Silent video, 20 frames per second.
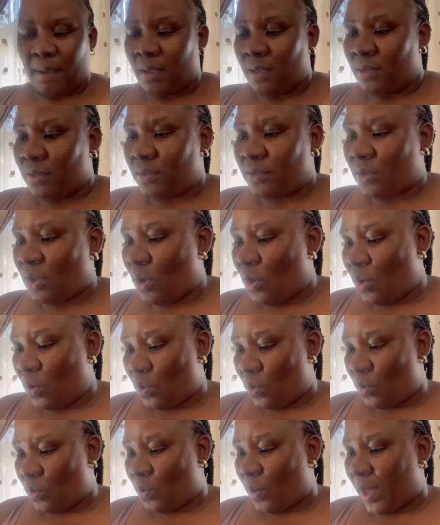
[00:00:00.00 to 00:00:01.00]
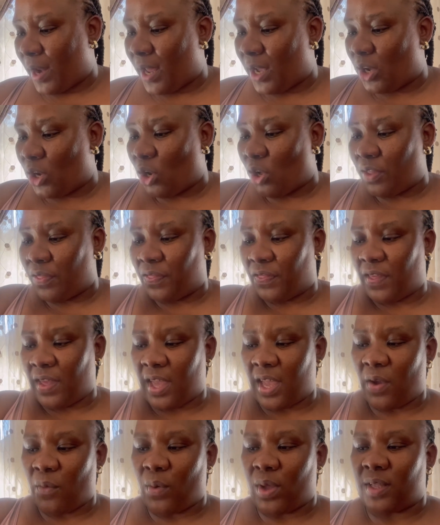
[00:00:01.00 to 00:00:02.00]
So what I got
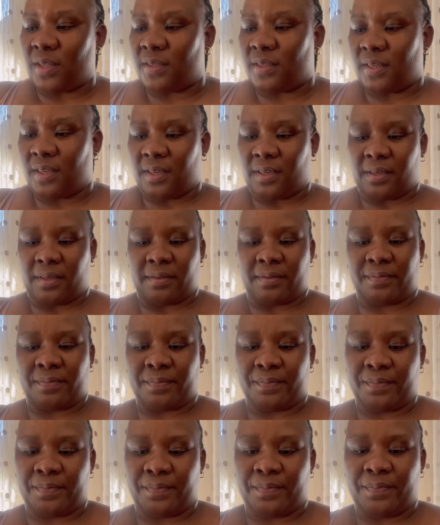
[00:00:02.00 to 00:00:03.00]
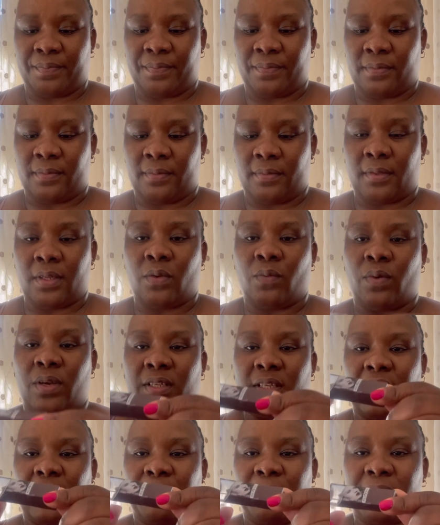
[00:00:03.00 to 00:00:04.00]
there was a
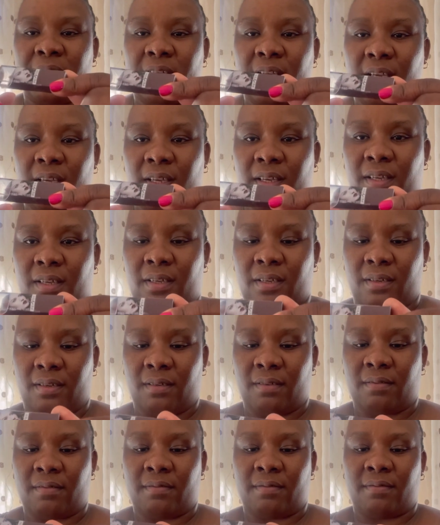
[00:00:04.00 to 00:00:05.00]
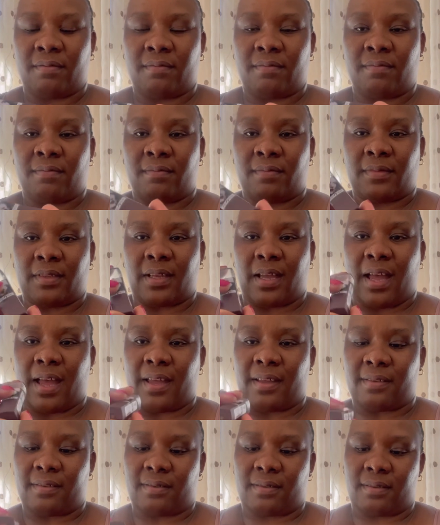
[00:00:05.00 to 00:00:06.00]
lipstick.
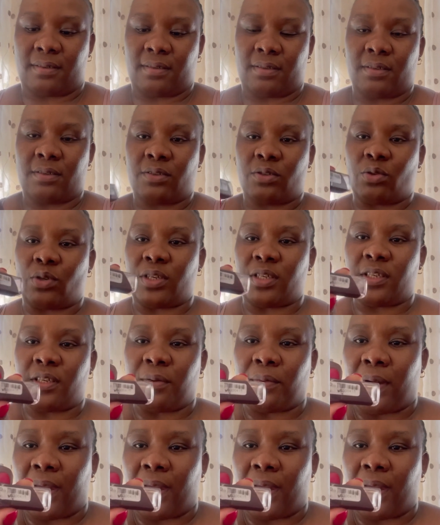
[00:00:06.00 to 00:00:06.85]
Guys, 20